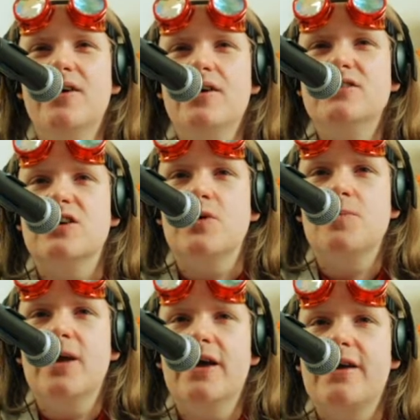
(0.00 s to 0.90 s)
So when
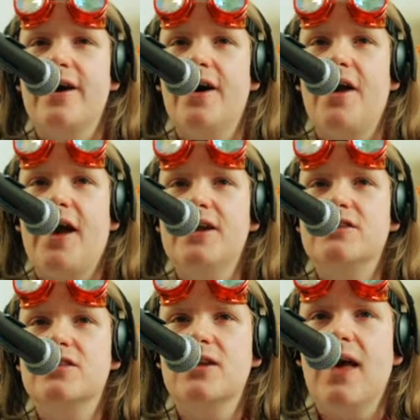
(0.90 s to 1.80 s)
playing a card, add it to
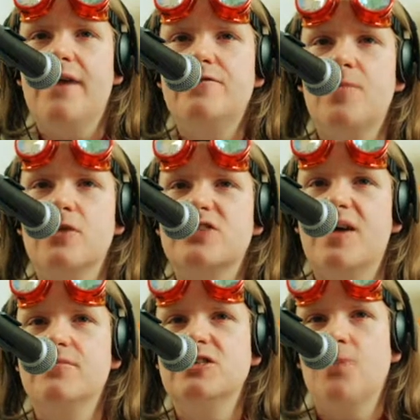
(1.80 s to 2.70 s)
the leftmost
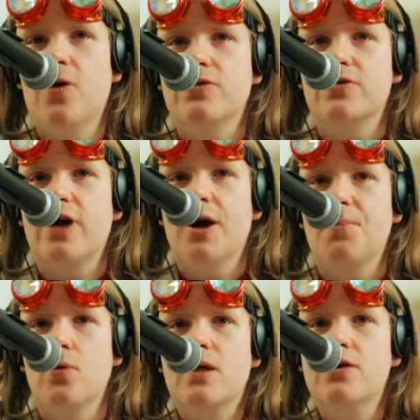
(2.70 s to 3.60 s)
empty spot in your card
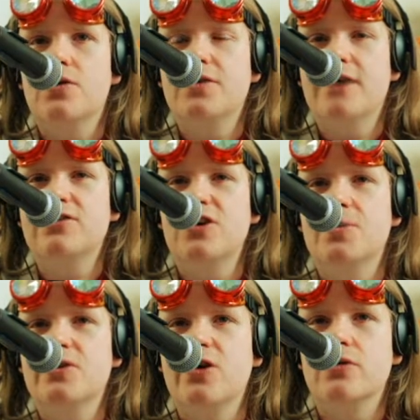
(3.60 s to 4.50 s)
pool. You can now determine
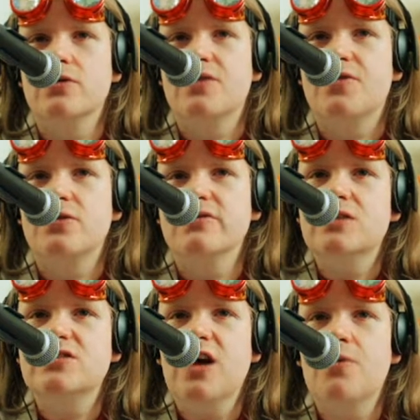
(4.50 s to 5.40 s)
the total difficulty.
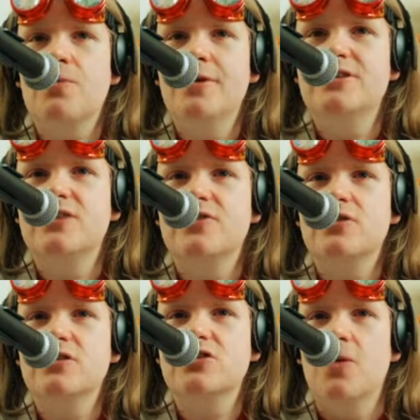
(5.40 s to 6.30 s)
Start with the printed
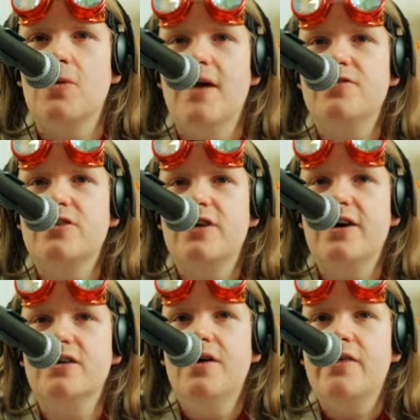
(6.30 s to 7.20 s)
difficulty top left of the
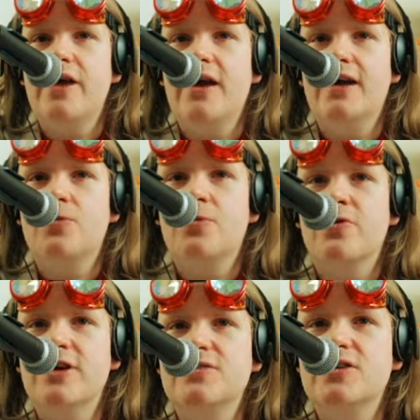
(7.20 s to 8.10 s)
card, then add your
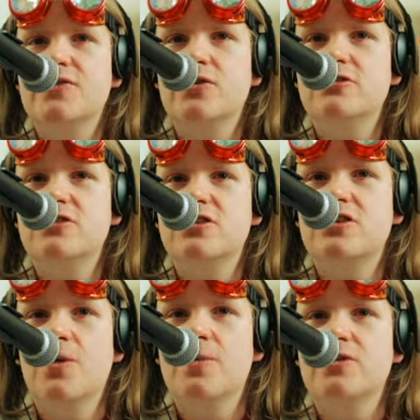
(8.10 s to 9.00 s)
progressive difficulty to
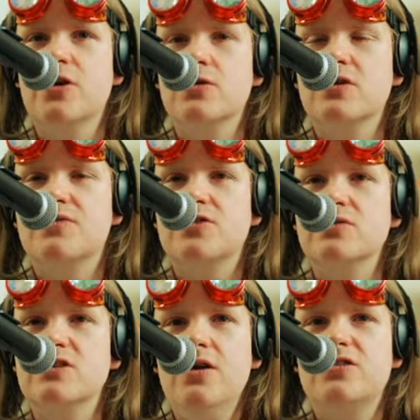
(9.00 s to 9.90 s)
determine the total
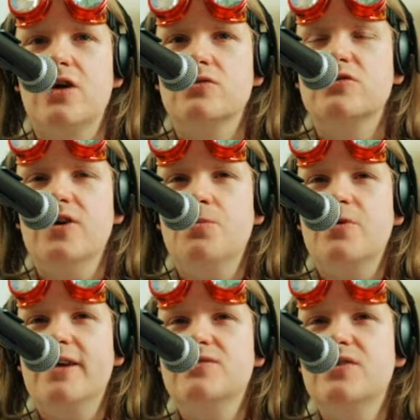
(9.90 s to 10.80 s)
difficulty. So to find the
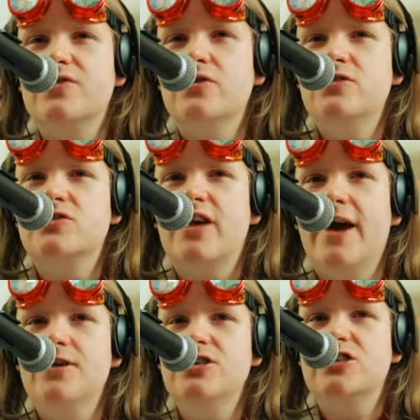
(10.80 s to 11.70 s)
progressive difficulty, you just
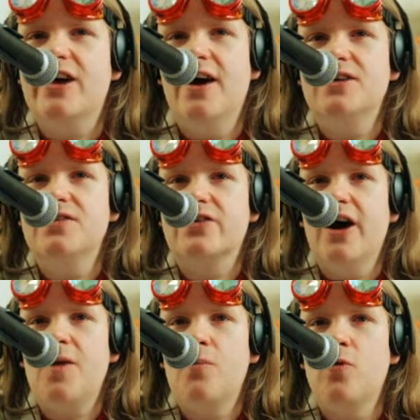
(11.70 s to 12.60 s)
count each card in the
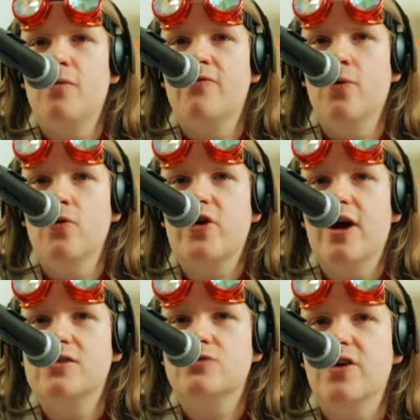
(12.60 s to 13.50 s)
card pool before the card
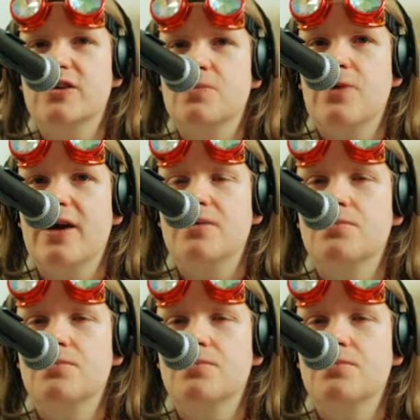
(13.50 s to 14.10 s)
you're trying to play.